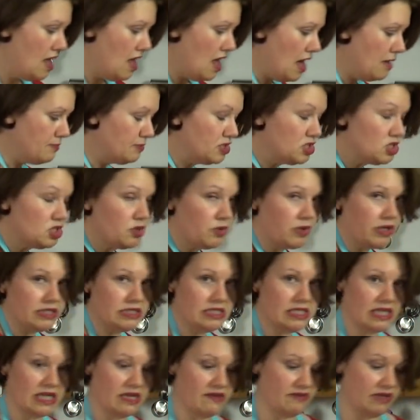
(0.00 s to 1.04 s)
I'm just doing it
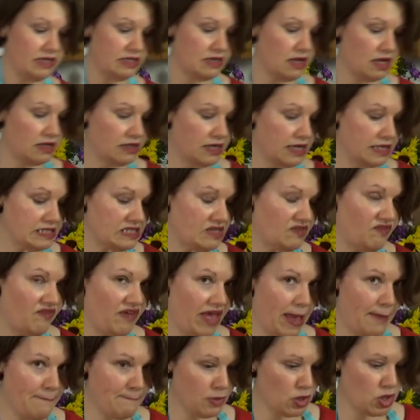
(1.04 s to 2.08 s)
to give it a nice
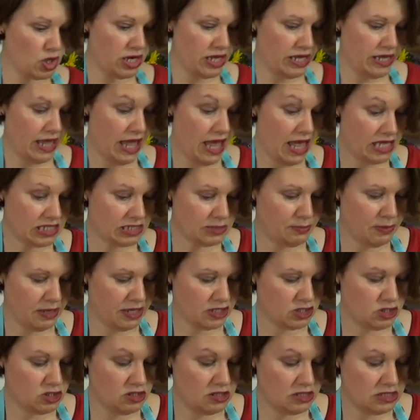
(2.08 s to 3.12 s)
fat burning
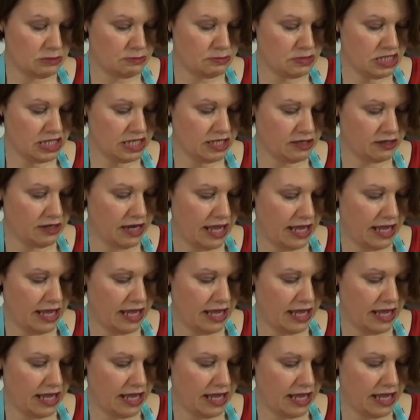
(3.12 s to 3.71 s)
aspect to this particular